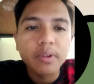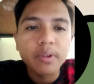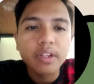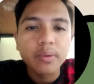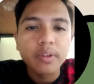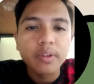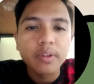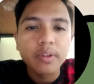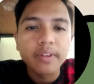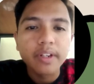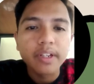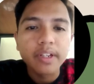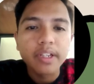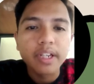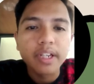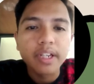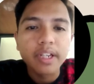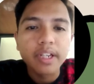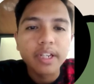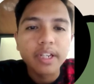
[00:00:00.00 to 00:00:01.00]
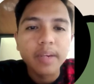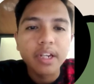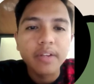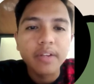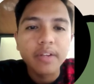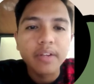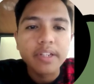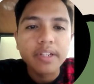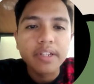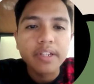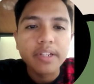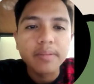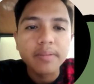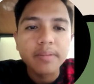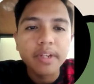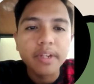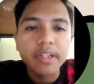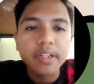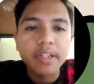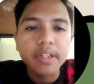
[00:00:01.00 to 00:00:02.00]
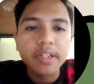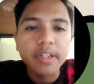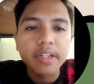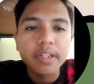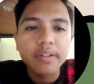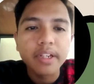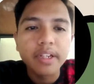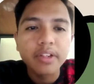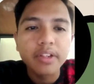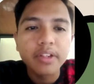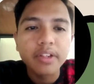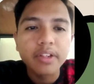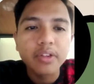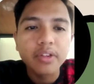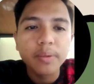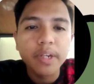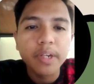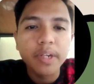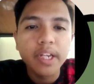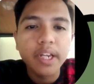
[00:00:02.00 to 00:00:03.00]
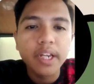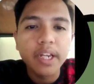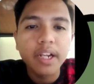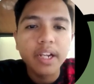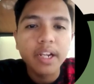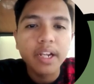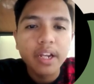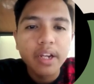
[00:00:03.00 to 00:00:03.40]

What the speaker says: we find the APL function by dividing Q by L,